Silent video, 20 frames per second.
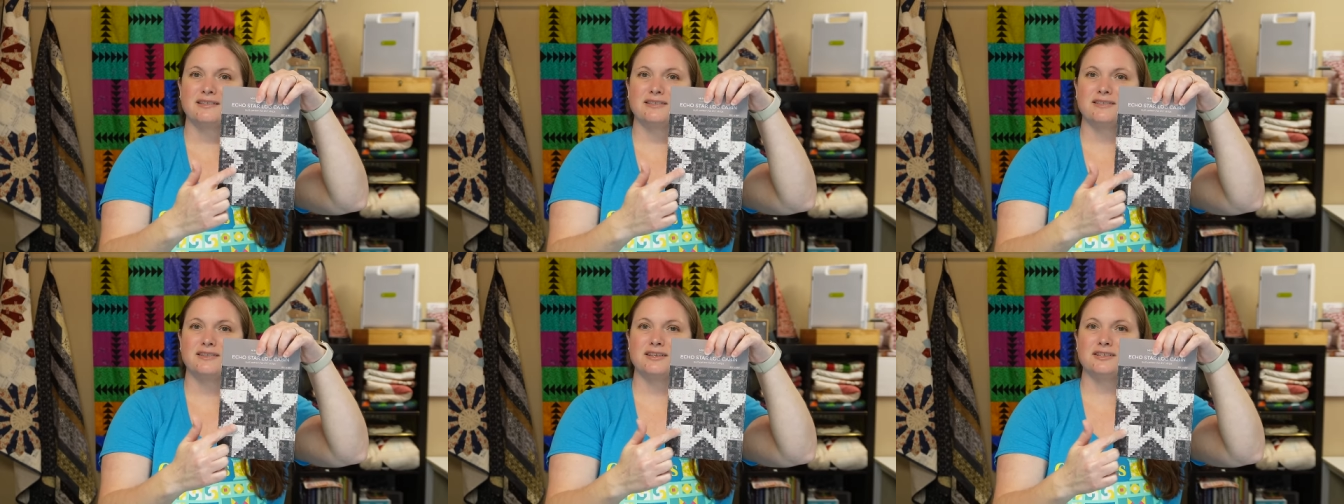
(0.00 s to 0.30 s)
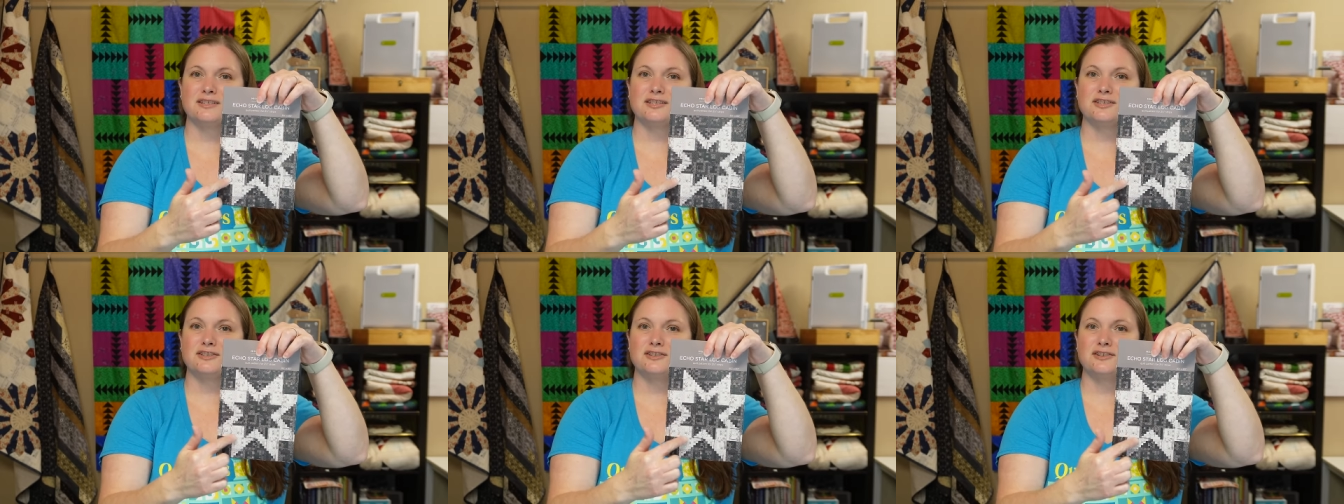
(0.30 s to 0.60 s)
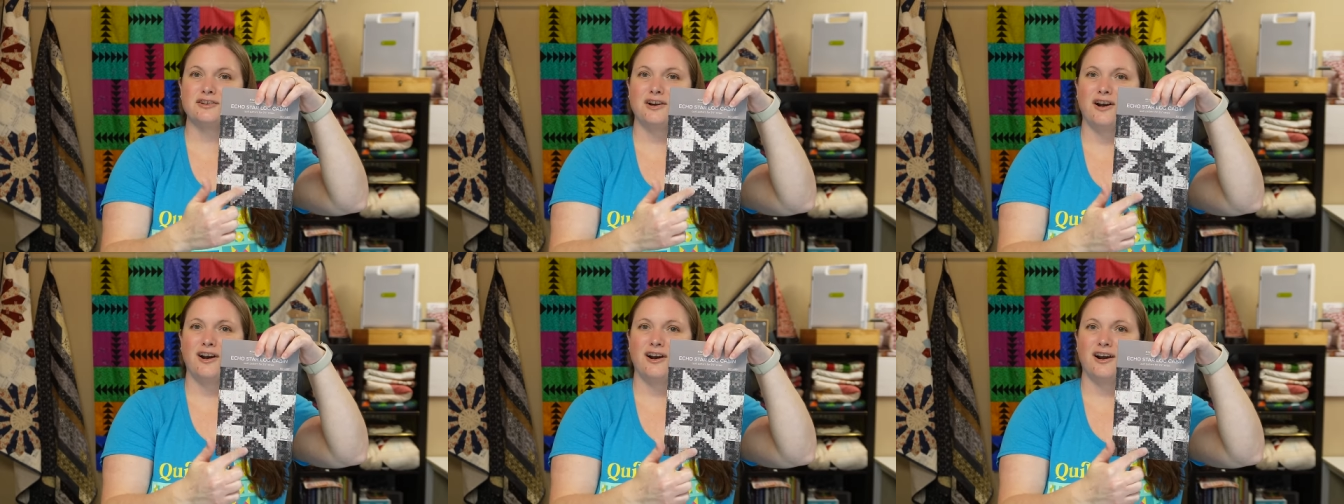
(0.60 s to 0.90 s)
the
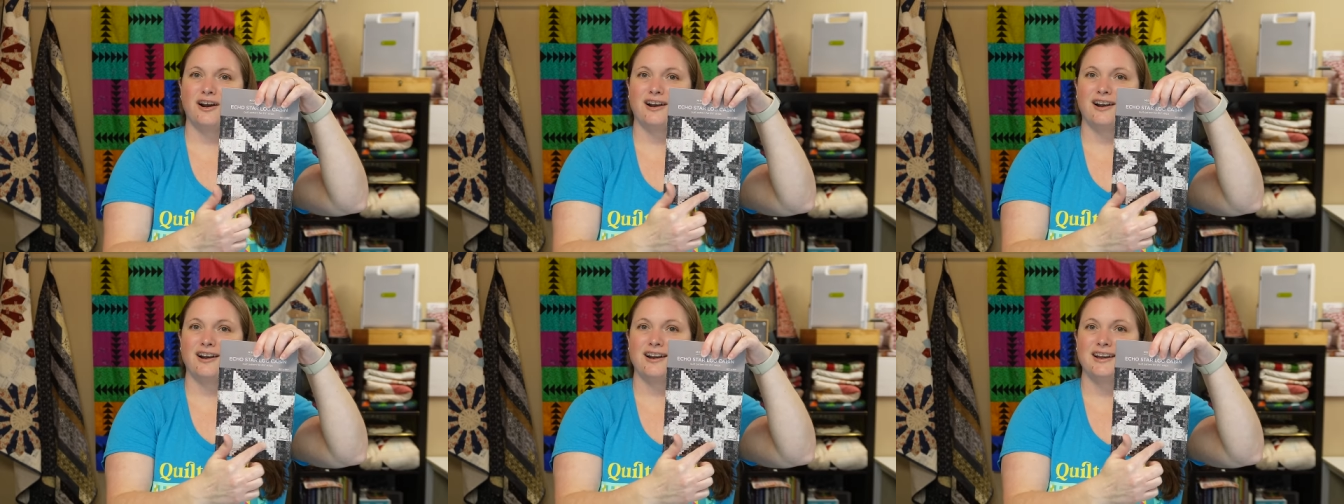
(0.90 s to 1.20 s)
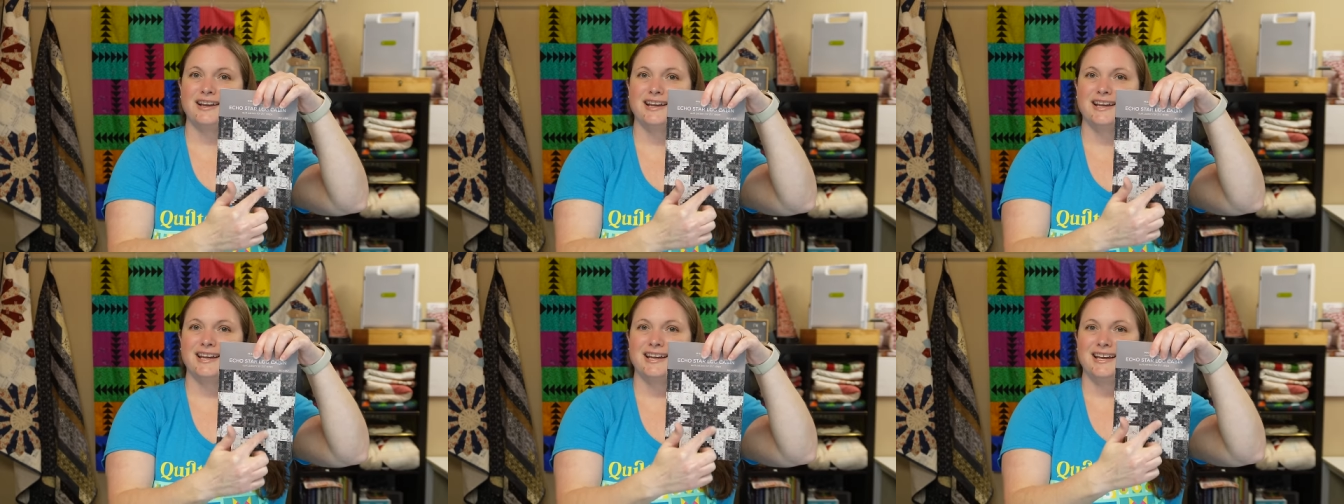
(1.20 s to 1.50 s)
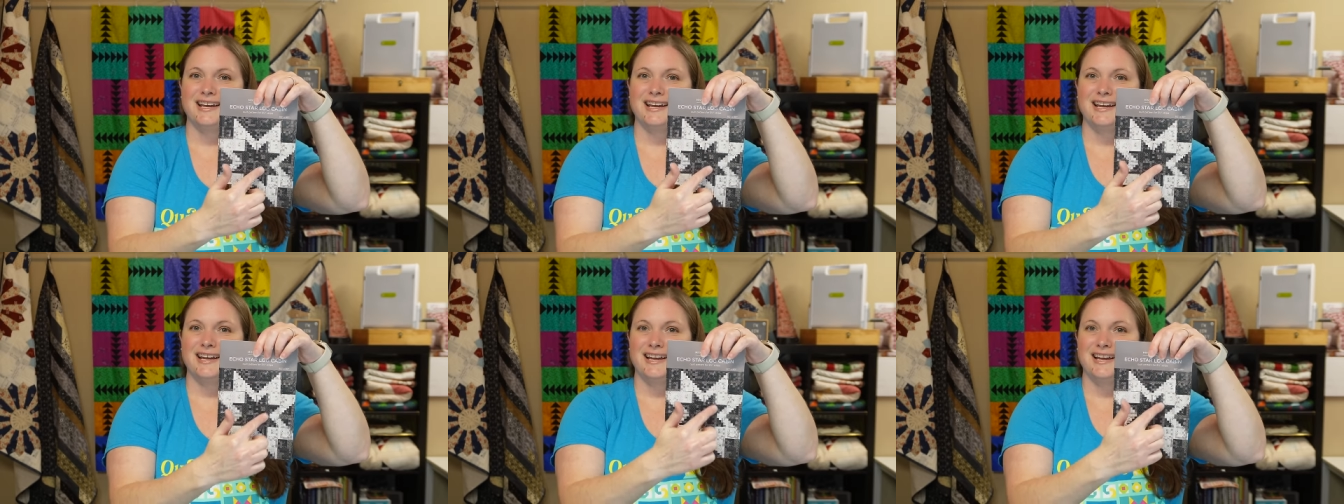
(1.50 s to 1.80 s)
star
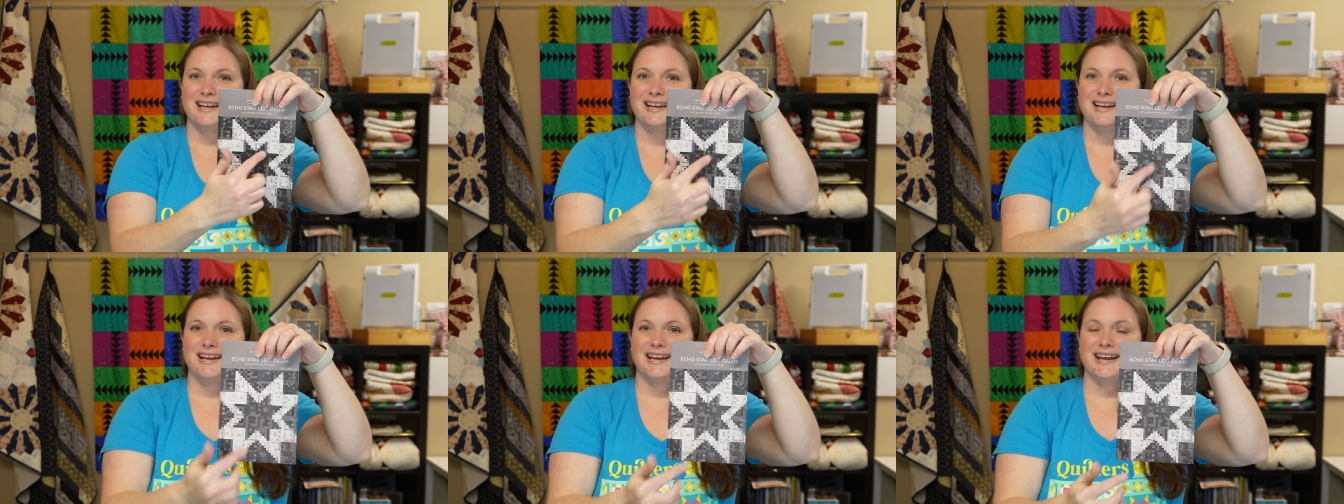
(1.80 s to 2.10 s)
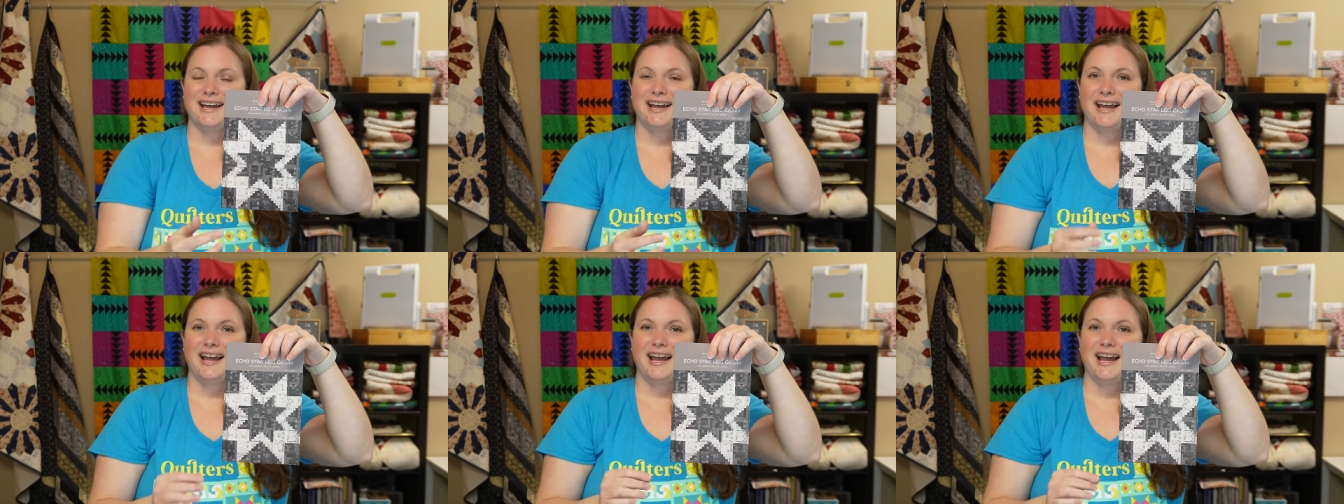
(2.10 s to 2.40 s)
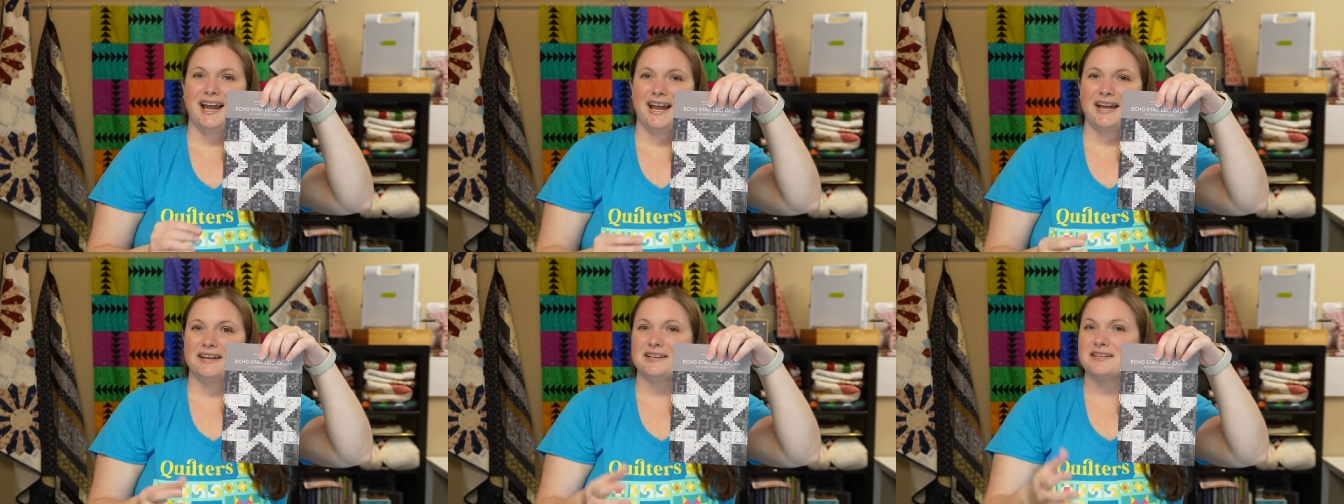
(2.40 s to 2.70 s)

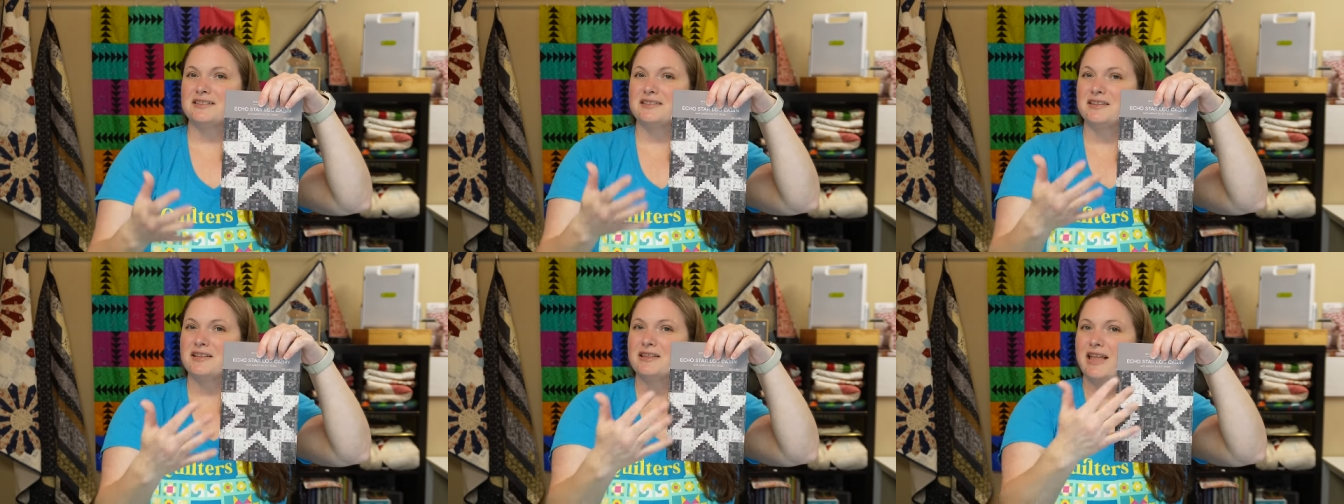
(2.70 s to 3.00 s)
and the